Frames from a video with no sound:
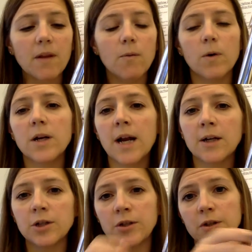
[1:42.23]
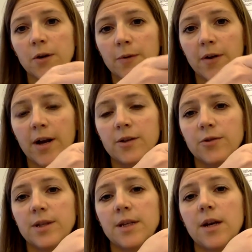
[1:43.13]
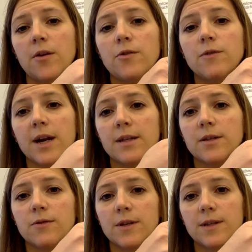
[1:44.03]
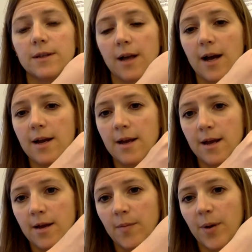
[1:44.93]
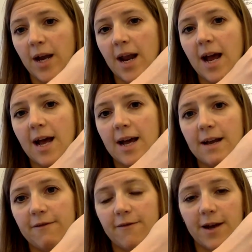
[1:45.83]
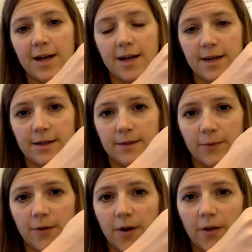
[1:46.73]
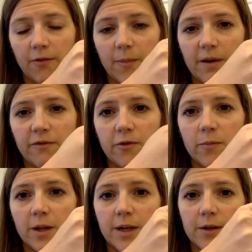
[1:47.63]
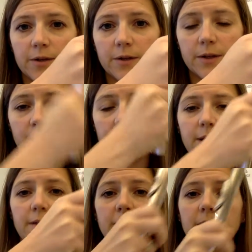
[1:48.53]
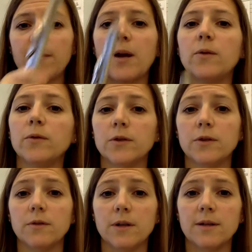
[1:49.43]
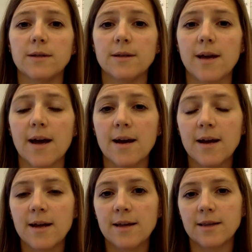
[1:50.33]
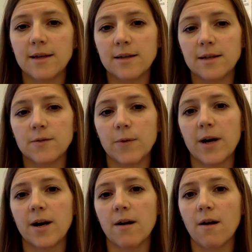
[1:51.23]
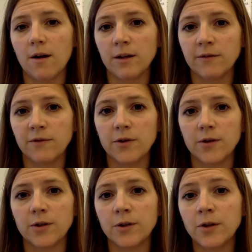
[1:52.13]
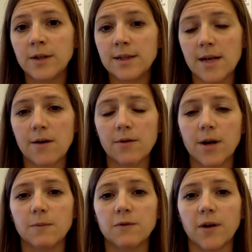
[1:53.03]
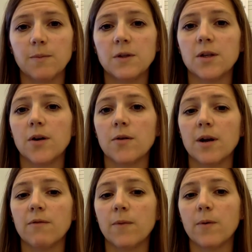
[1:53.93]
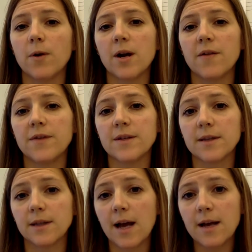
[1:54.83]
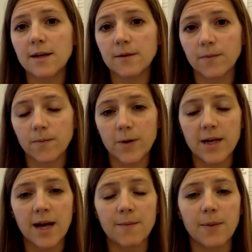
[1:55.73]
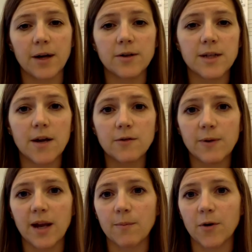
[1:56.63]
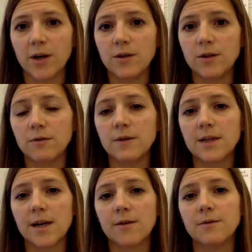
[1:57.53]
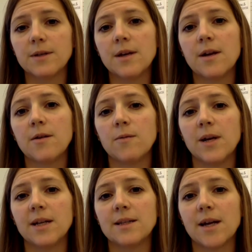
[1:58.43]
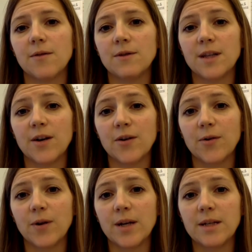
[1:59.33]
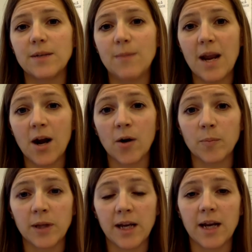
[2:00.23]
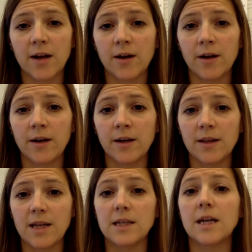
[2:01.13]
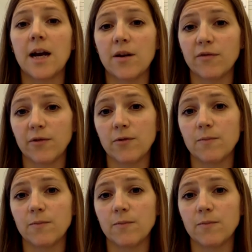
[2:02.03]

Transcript: We're going to actually start with our head joints, and I know you guys do this a lot, but I find with all of my flute players, even my older students, that this is where all of your good sound comes from. So if we work on this a lot, we get better sounds, we get more in tune sounds, we get sounds that are going to make our playing on the entire flute